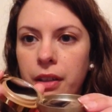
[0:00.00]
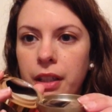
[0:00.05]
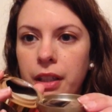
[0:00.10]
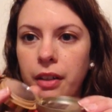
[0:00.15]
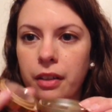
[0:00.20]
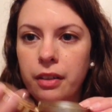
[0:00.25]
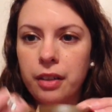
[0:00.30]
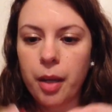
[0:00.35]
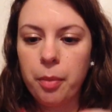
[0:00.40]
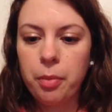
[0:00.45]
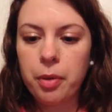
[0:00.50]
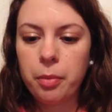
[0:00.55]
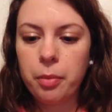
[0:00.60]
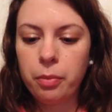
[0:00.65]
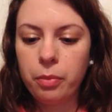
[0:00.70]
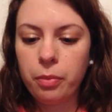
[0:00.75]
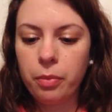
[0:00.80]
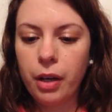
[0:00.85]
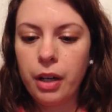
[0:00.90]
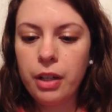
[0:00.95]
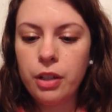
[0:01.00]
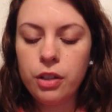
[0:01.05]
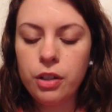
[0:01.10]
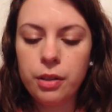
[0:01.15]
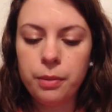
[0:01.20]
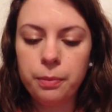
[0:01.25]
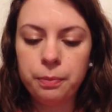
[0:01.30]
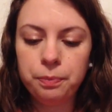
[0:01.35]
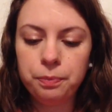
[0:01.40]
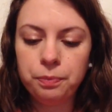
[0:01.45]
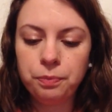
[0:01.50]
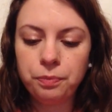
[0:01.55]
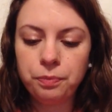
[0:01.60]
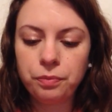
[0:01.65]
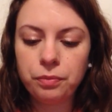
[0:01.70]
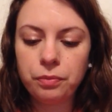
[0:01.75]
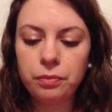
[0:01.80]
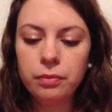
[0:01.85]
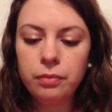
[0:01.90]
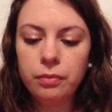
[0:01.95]
in here on top of the brush.
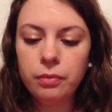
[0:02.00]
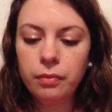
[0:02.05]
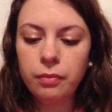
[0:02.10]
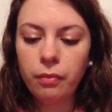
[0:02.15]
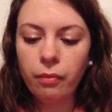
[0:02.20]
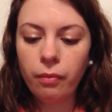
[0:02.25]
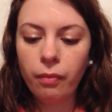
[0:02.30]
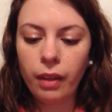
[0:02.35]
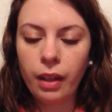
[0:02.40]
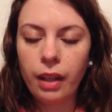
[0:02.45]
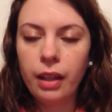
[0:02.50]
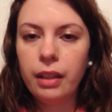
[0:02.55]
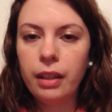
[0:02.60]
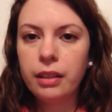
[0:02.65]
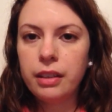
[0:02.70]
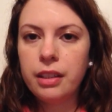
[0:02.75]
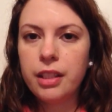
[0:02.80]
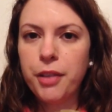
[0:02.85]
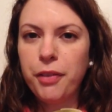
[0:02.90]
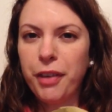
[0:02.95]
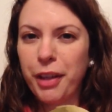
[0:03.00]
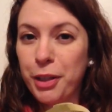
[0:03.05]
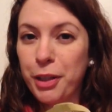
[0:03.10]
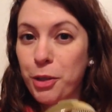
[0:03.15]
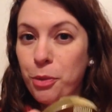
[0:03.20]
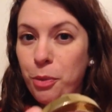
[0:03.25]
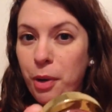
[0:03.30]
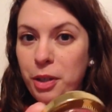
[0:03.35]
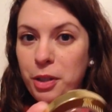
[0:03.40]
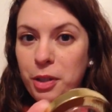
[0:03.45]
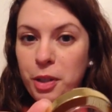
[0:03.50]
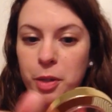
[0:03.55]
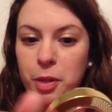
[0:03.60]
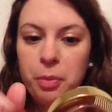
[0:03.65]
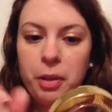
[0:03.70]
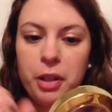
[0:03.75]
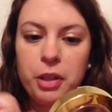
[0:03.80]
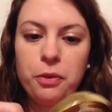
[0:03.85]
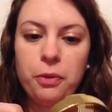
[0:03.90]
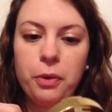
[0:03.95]
Let's see if I can swatch this
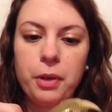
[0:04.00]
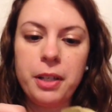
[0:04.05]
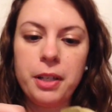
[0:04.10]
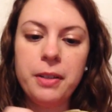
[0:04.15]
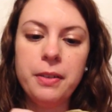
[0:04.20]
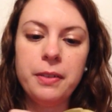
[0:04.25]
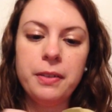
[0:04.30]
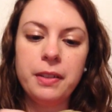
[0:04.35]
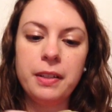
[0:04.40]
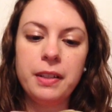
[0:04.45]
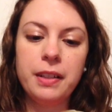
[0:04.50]
blush for you.